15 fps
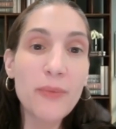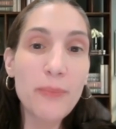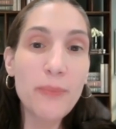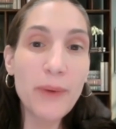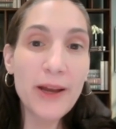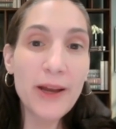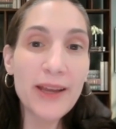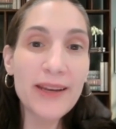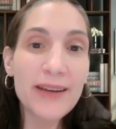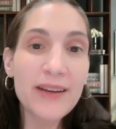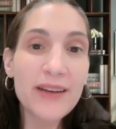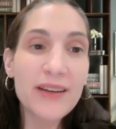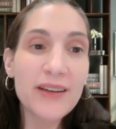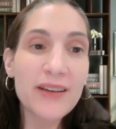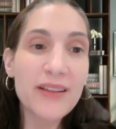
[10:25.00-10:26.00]
But
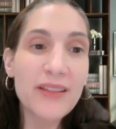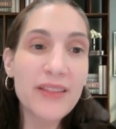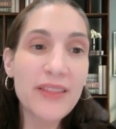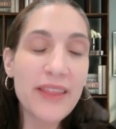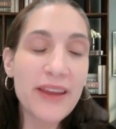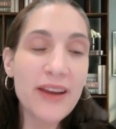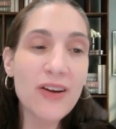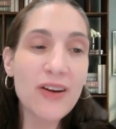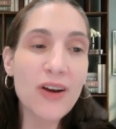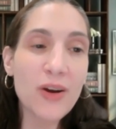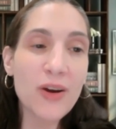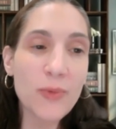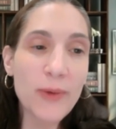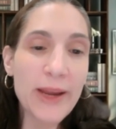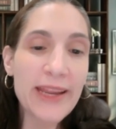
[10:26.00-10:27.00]
there
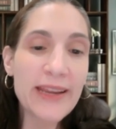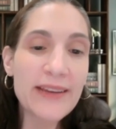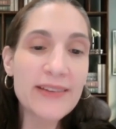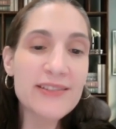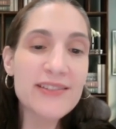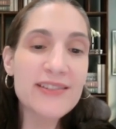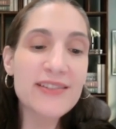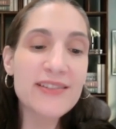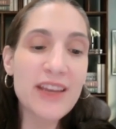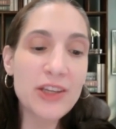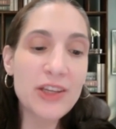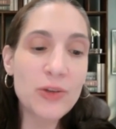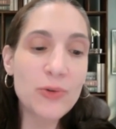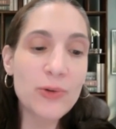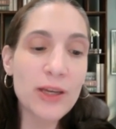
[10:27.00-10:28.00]
are ways that
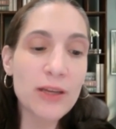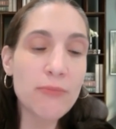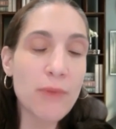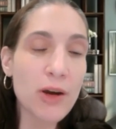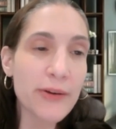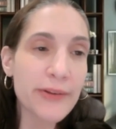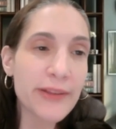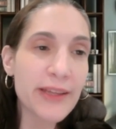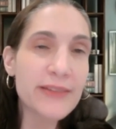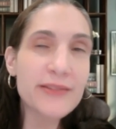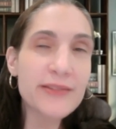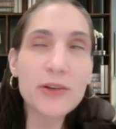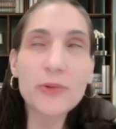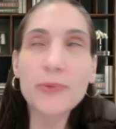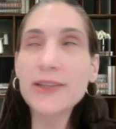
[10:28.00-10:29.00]
you can mark things.
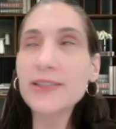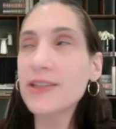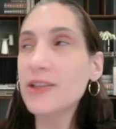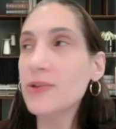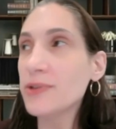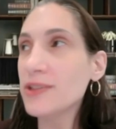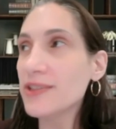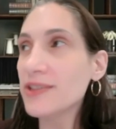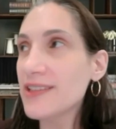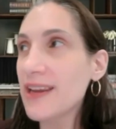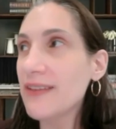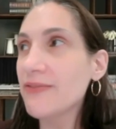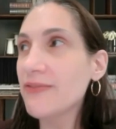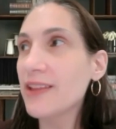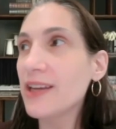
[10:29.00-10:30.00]
There are ways that you can
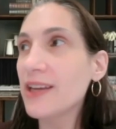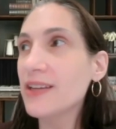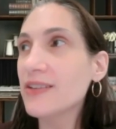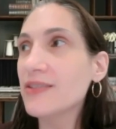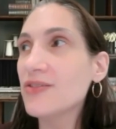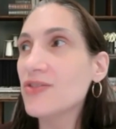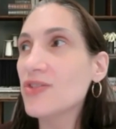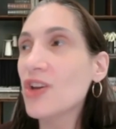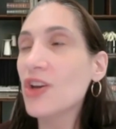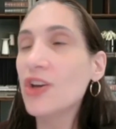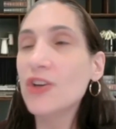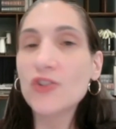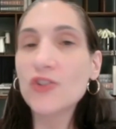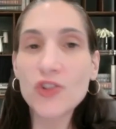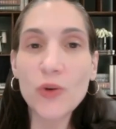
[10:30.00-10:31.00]
save things
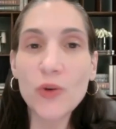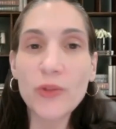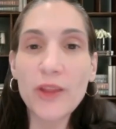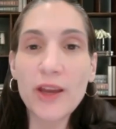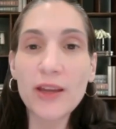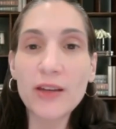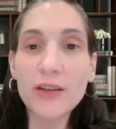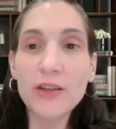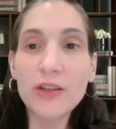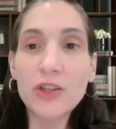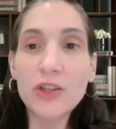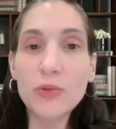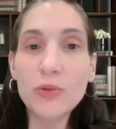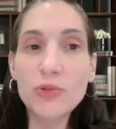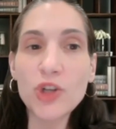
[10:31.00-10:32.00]
so that
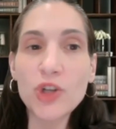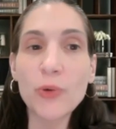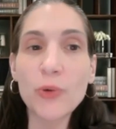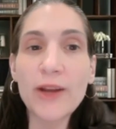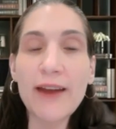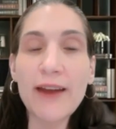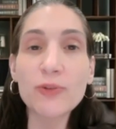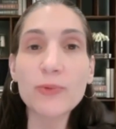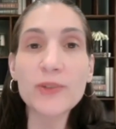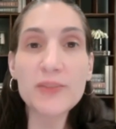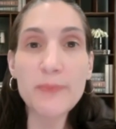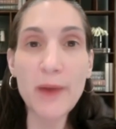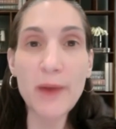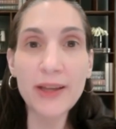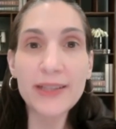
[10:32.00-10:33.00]
you don't have to
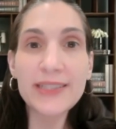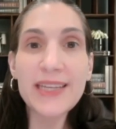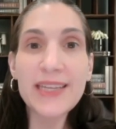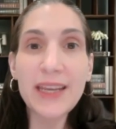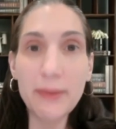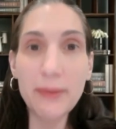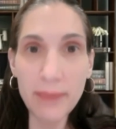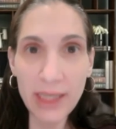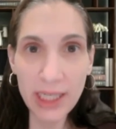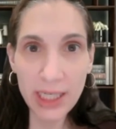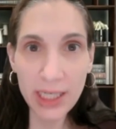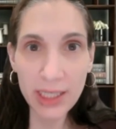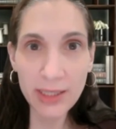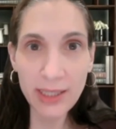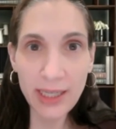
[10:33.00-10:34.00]
respond
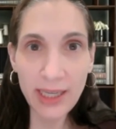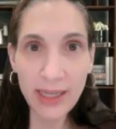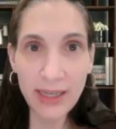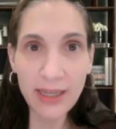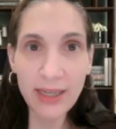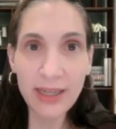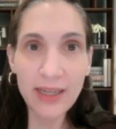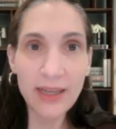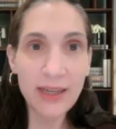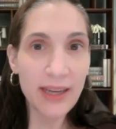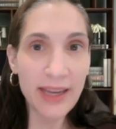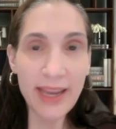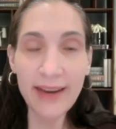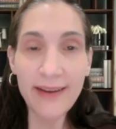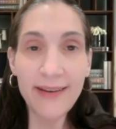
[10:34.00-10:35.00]
immediately.
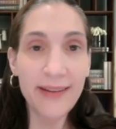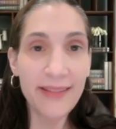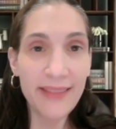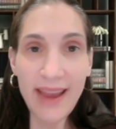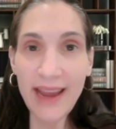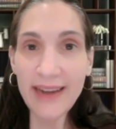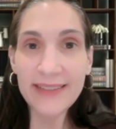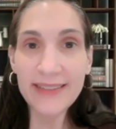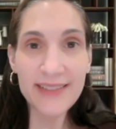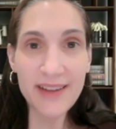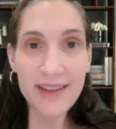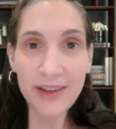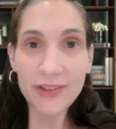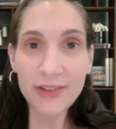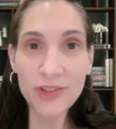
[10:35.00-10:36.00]
Again, that is
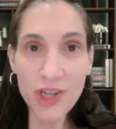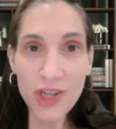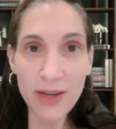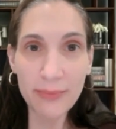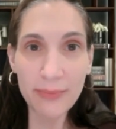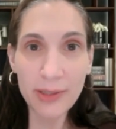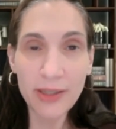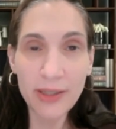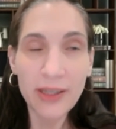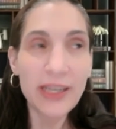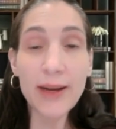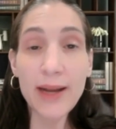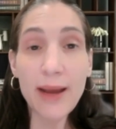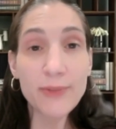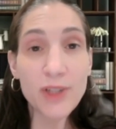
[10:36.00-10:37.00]
not your job.
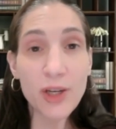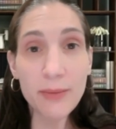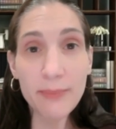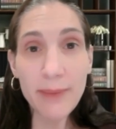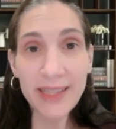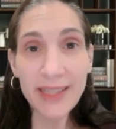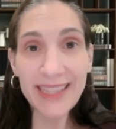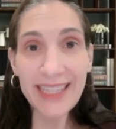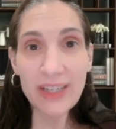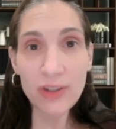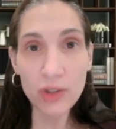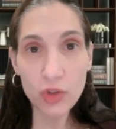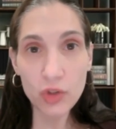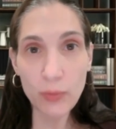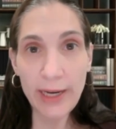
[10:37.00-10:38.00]
And I'm talking about
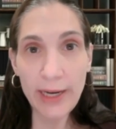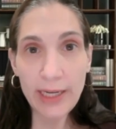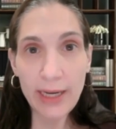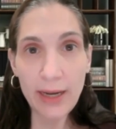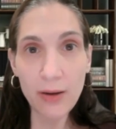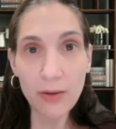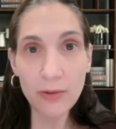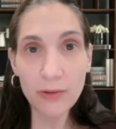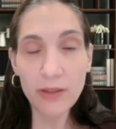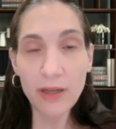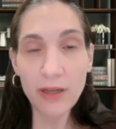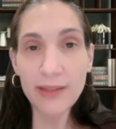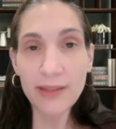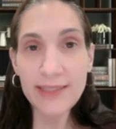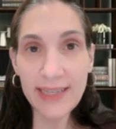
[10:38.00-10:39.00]
leaders right now,
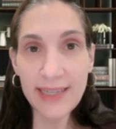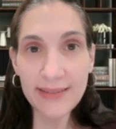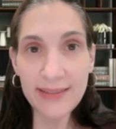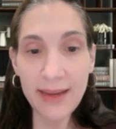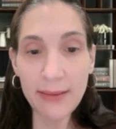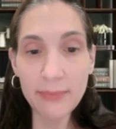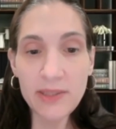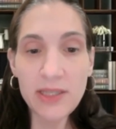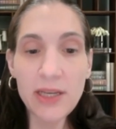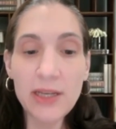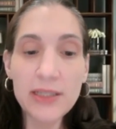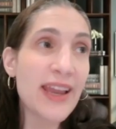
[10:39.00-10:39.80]
not CSMs.